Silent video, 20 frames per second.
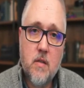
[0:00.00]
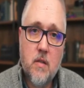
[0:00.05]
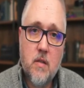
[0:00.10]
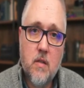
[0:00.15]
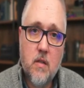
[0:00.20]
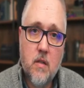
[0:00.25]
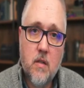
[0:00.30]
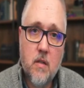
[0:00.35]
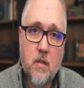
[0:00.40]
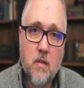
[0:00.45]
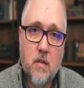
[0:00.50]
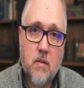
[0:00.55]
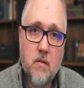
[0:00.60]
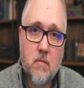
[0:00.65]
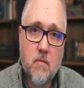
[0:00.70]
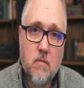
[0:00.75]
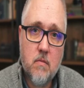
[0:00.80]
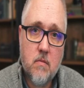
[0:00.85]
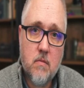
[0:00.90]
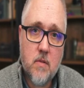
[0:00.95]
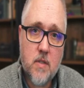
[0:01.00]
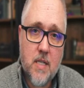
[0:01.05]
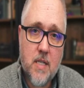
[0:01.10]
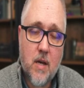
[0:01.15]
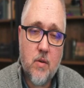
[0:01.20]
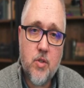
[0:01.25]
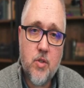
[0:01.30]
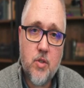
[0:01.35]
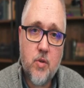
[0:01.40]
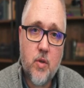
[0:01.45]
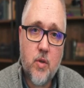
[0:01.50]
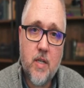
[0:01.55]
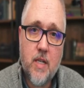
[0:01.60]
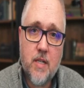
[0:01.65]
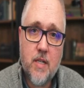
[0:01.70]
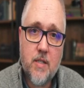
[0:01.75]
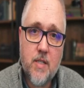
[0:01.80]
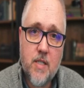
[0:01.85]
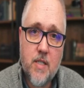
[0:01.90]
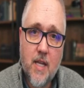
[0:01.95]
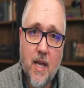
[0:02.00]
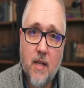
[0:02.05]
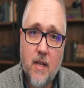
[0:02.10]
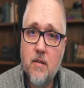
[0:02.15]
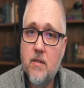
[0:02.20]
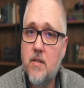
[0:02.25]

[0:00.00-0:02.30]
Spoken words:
the South Sudanese state,